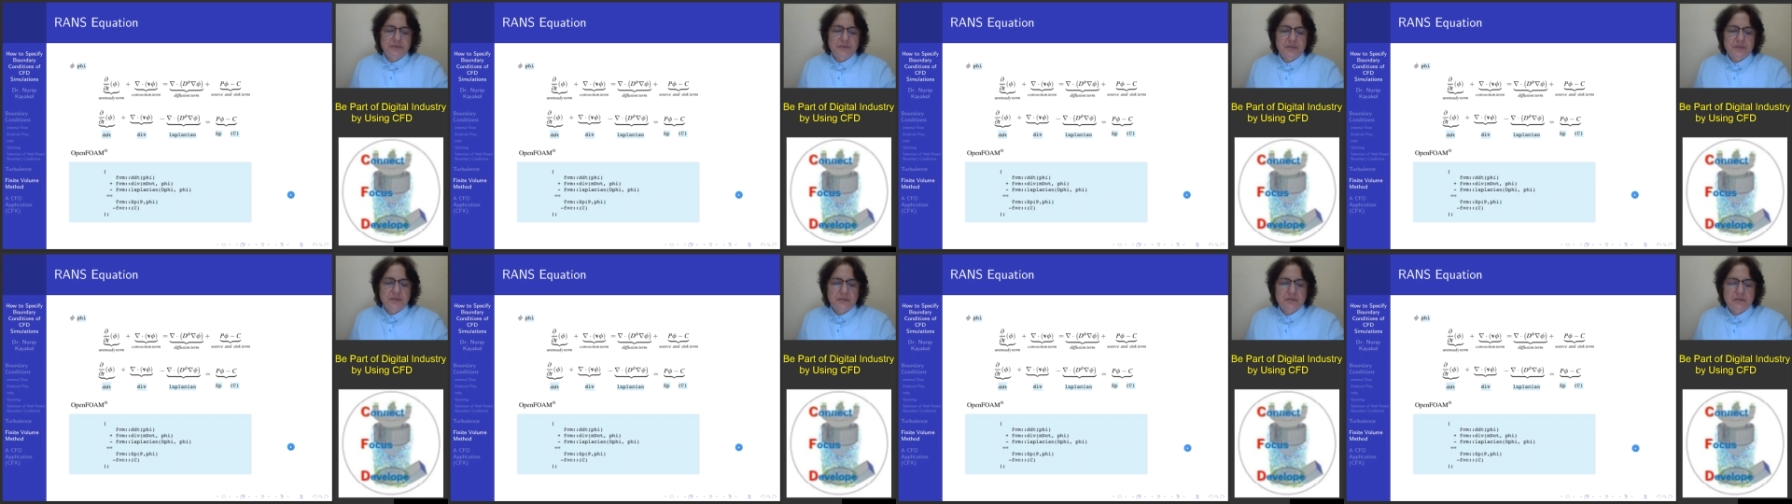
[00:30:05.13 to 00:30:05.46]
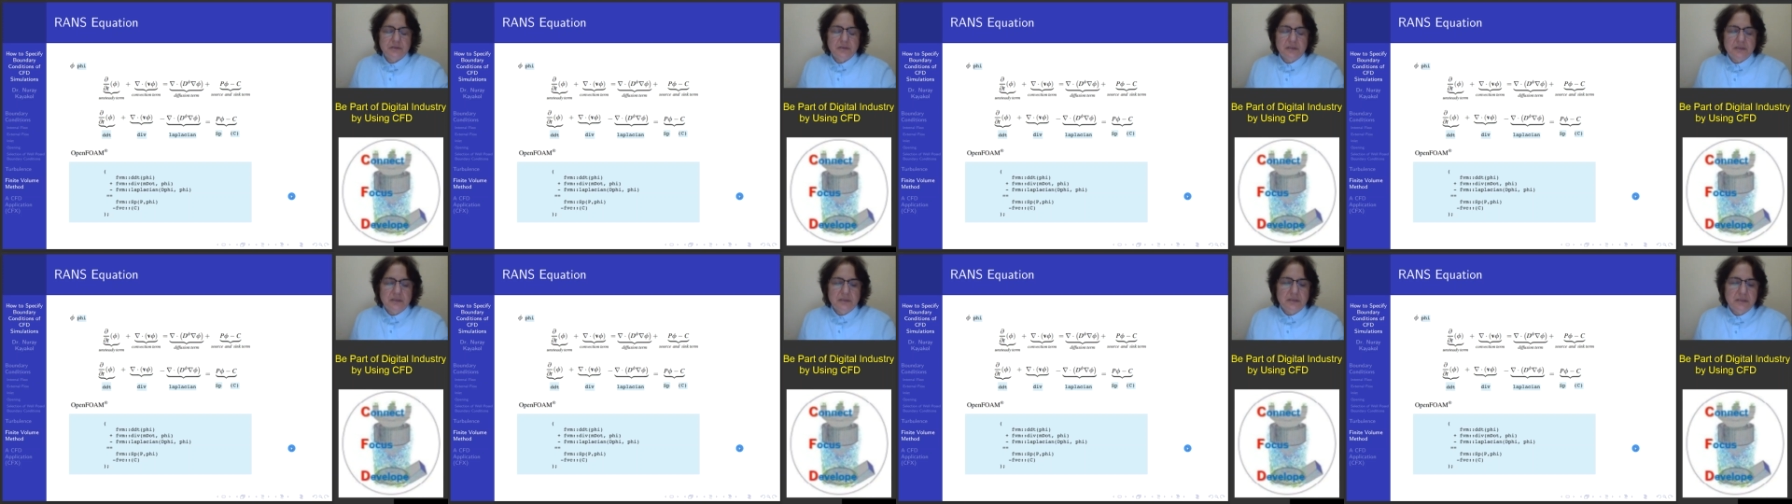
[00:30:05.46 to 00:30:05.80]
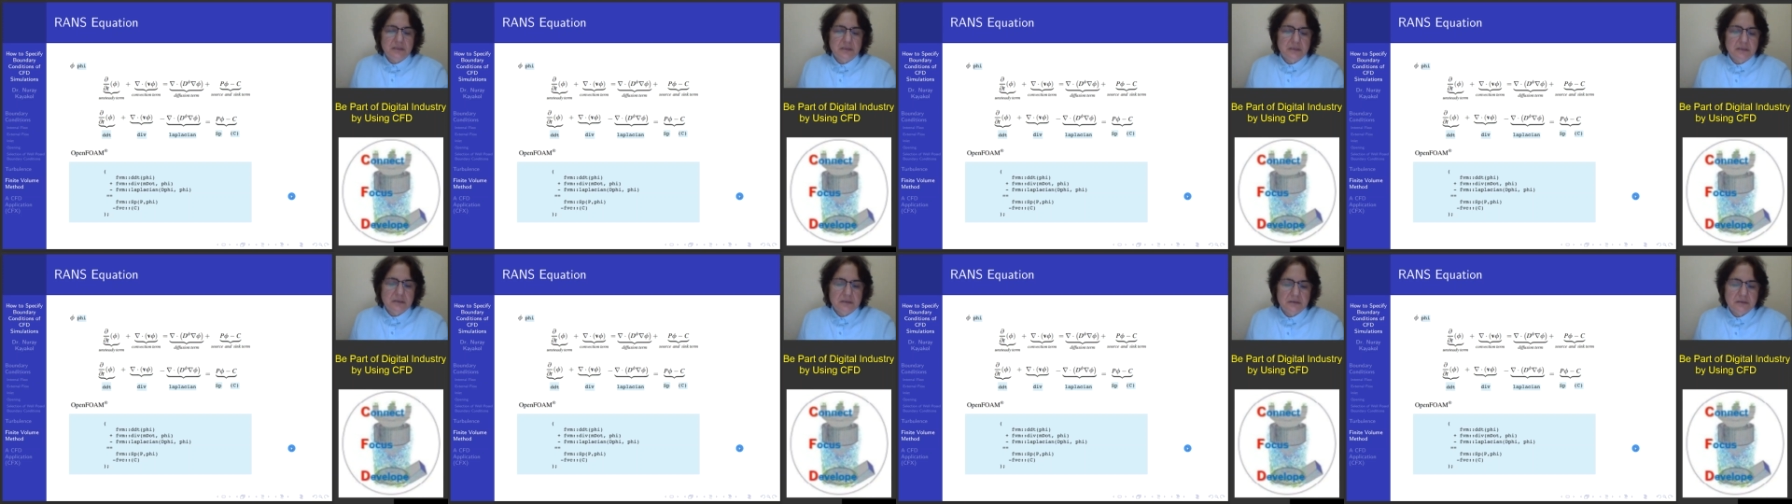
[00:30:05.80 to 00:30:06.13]
to
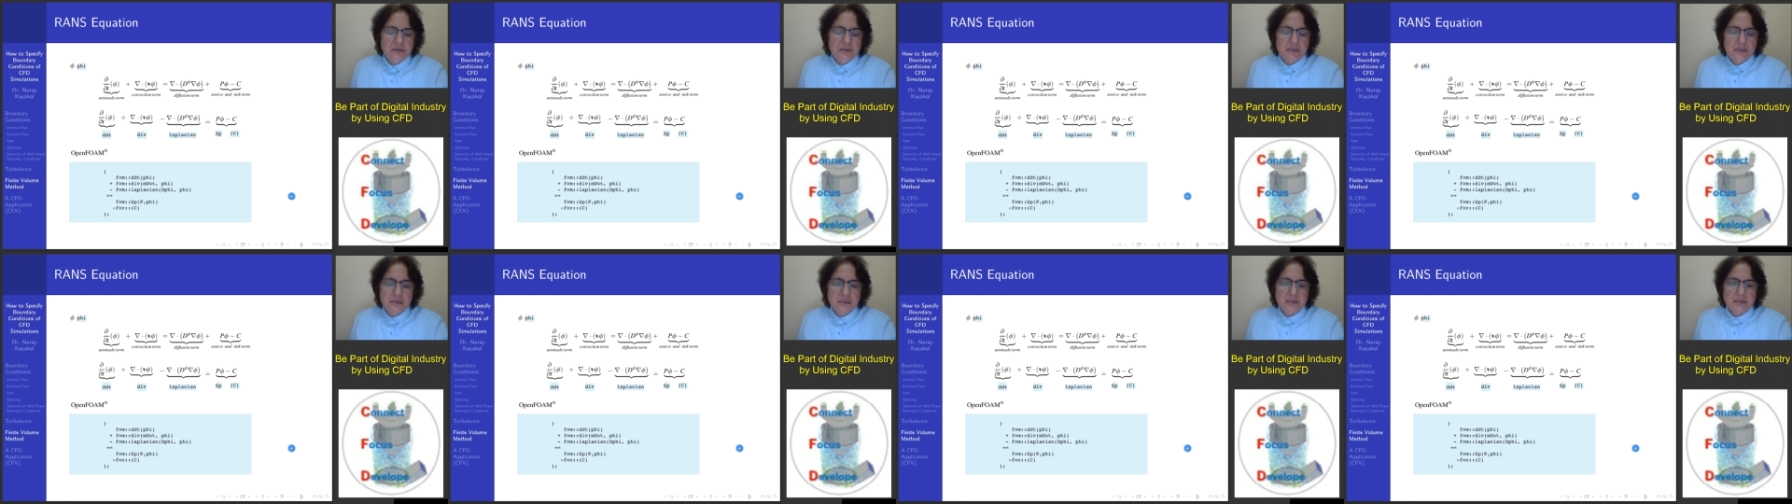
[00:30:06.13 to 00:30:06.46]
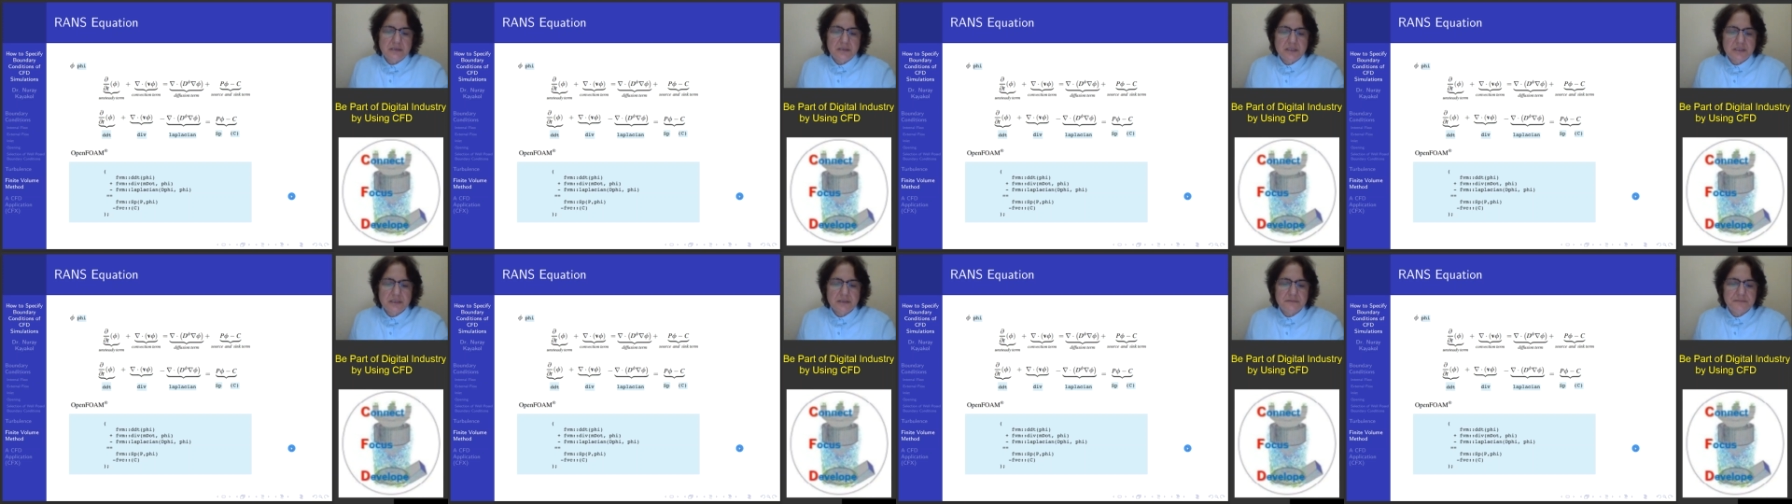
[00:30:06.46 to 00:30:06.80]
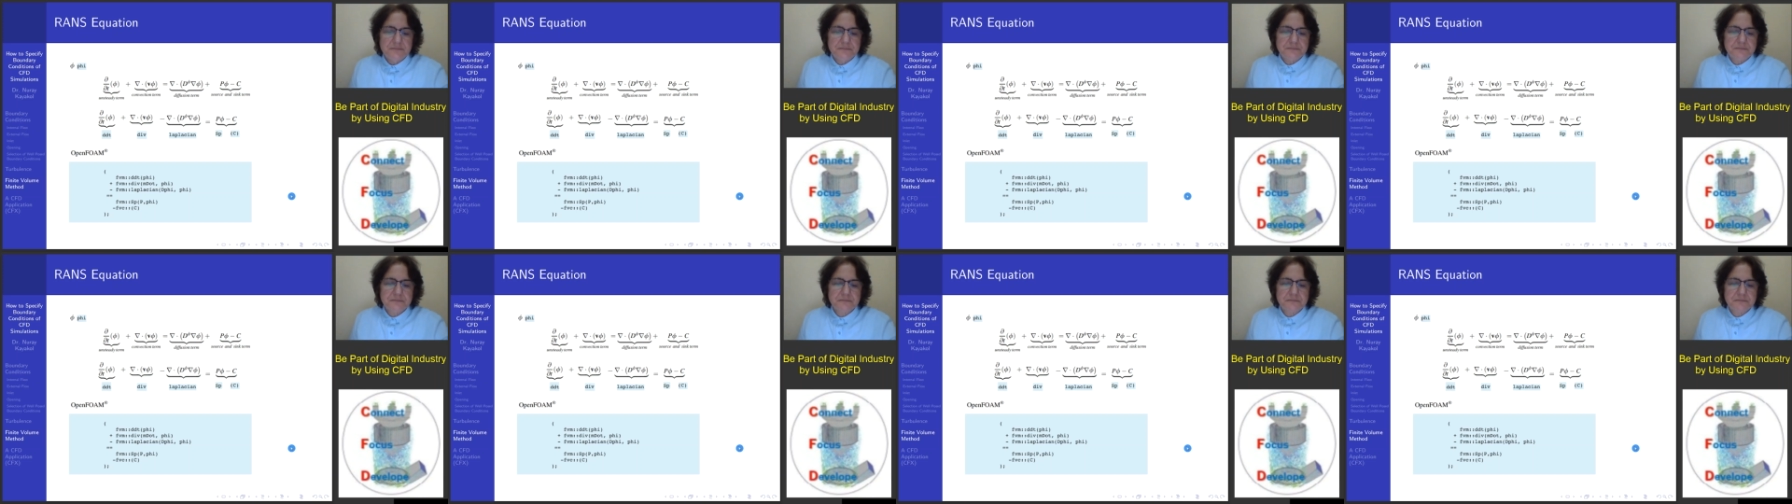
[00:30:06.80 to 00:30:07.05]
discussion.